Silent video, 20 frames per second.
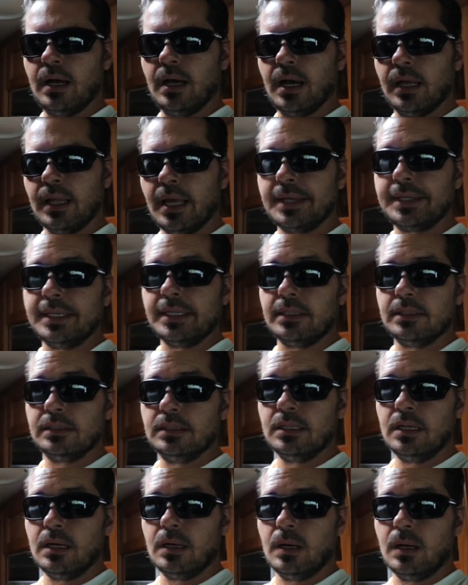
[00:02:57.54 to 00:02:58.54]
I like it.
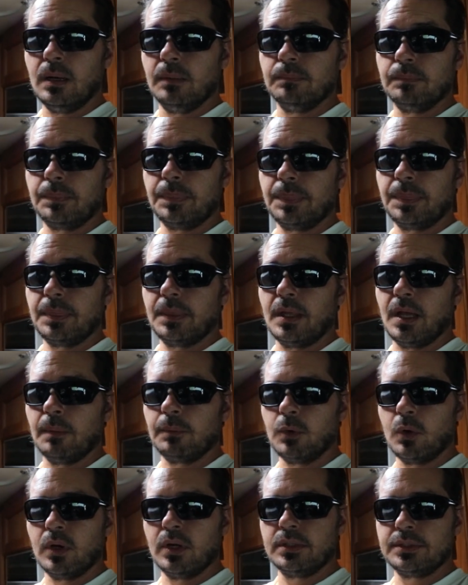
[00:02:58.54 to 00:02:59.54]

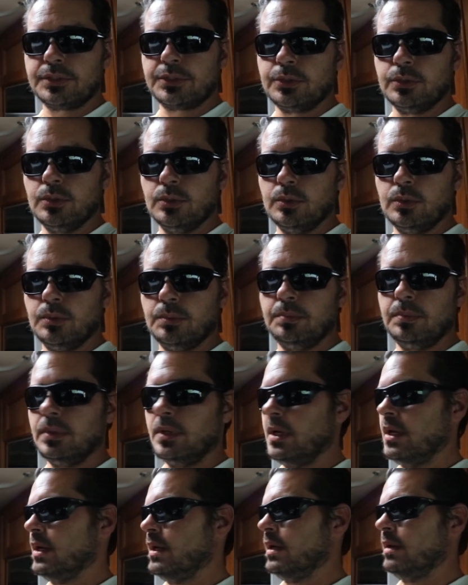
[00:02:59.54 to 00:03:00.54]
I'm going to
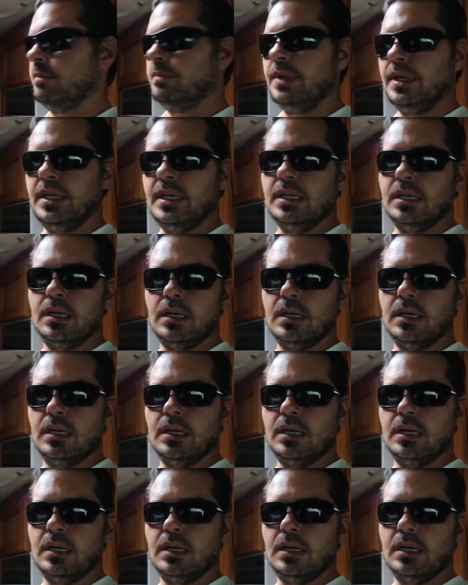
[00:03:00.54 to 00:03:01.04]
be,